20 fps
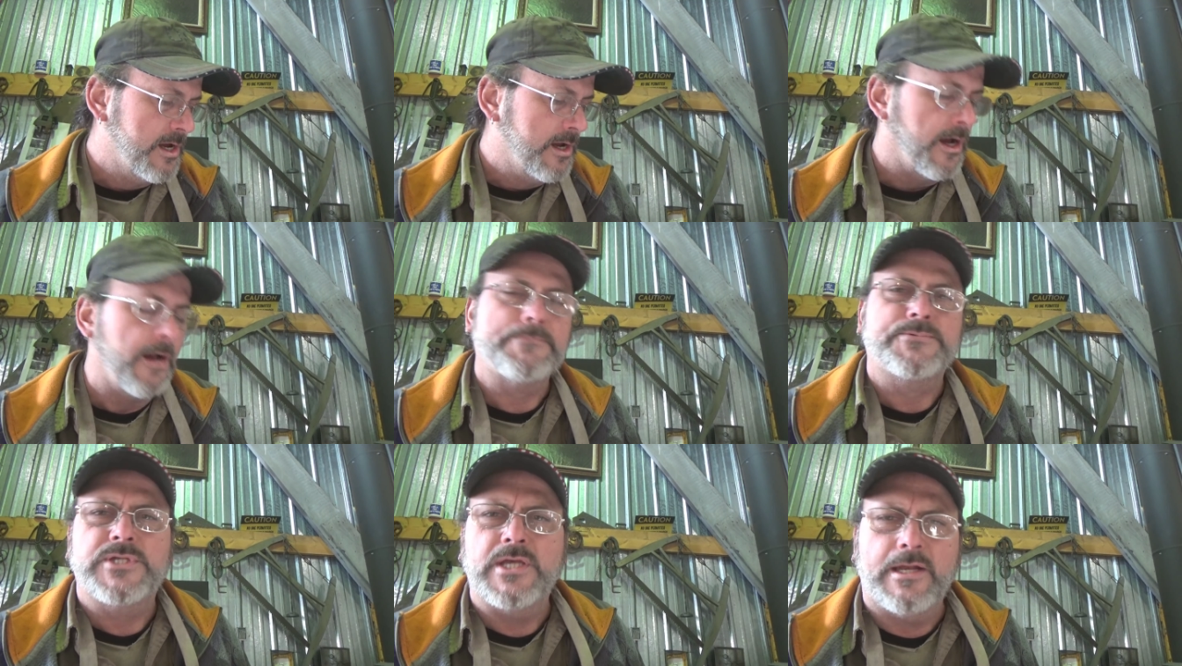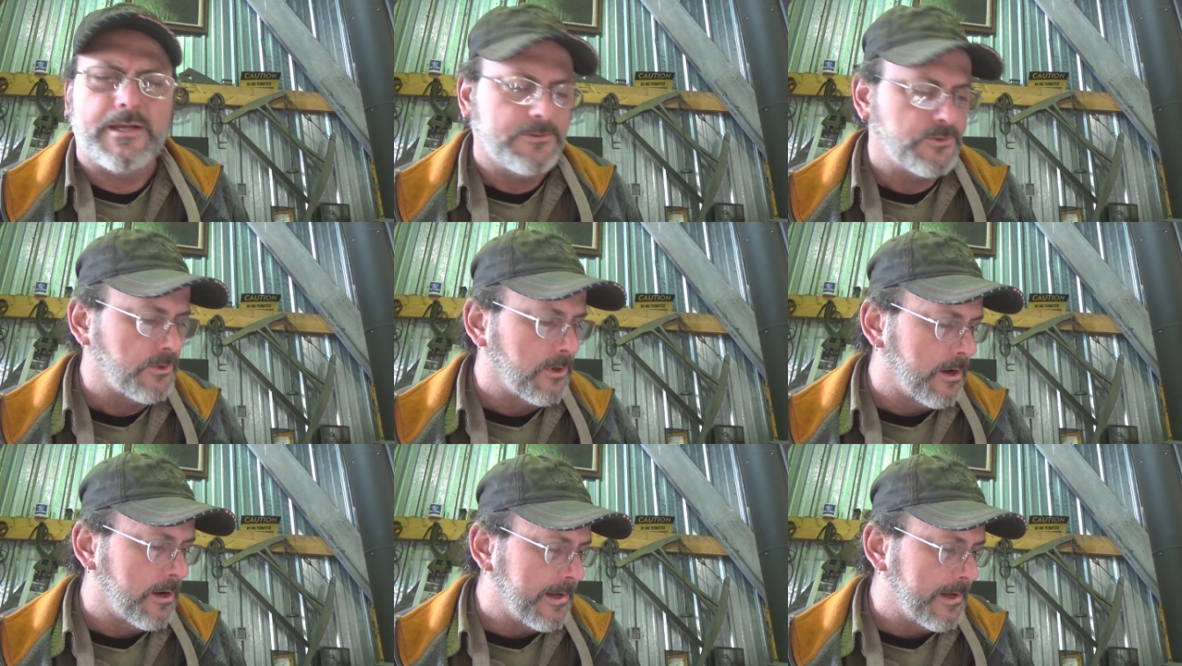Upsetting,
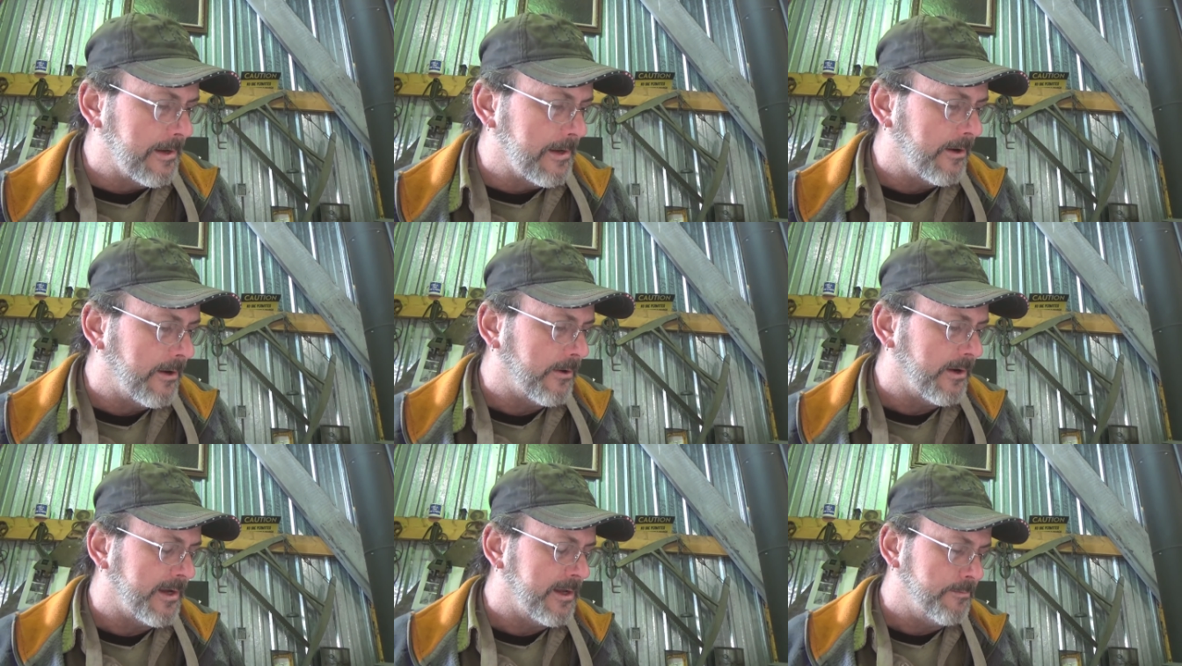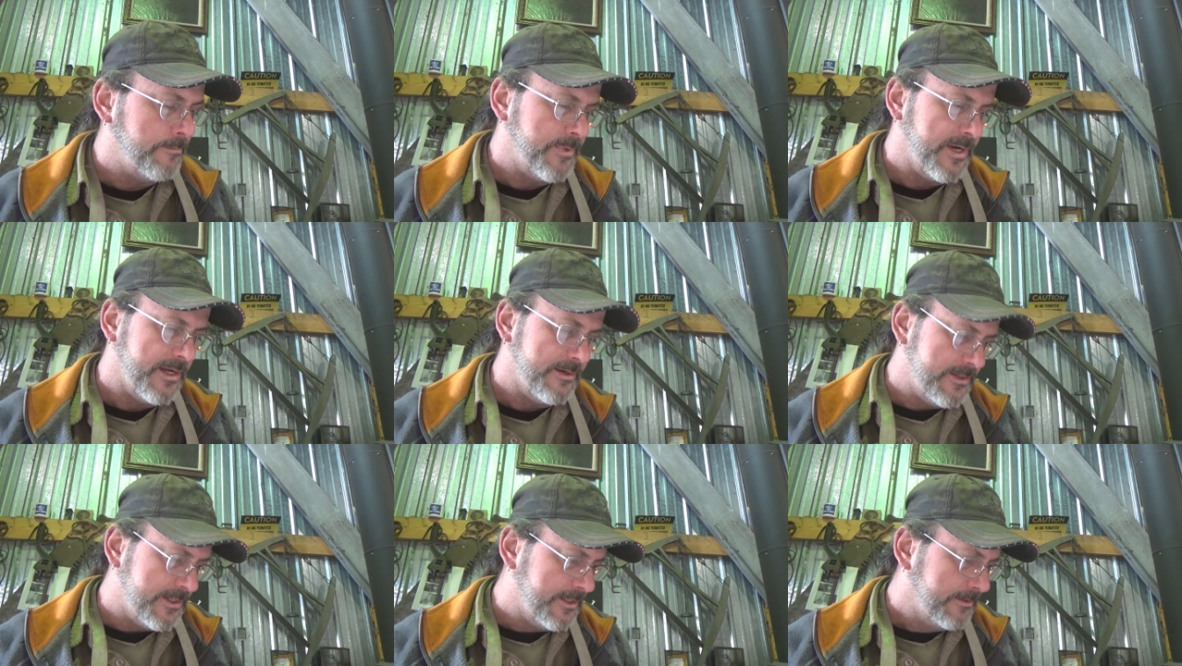drawing out, and
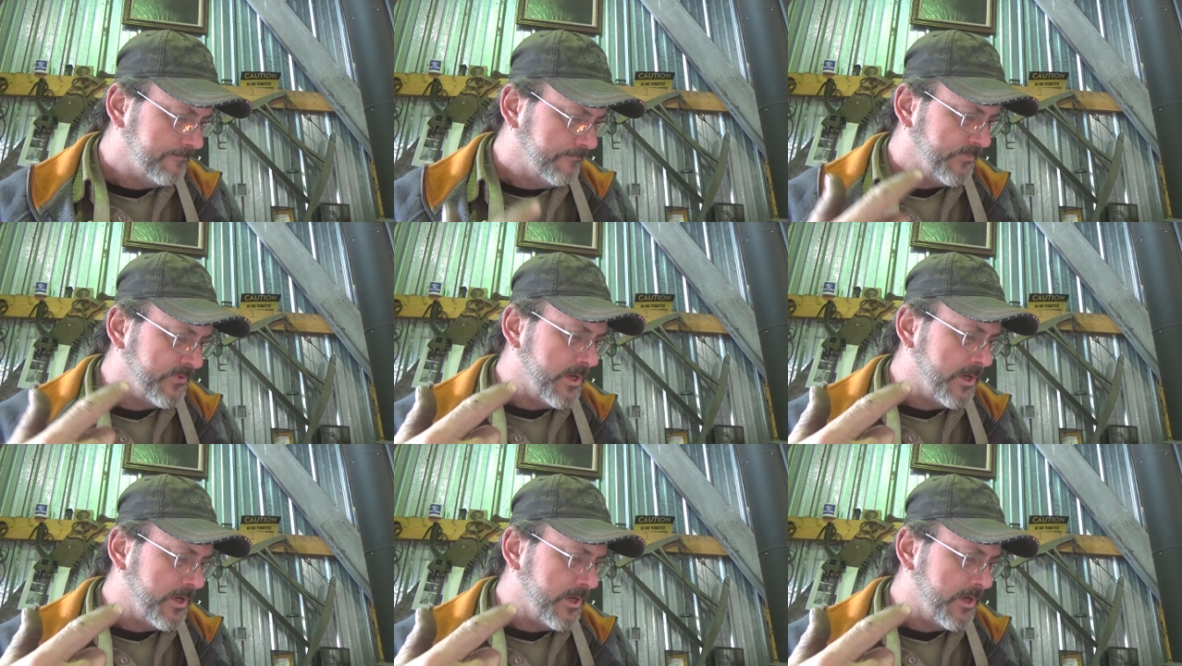bending.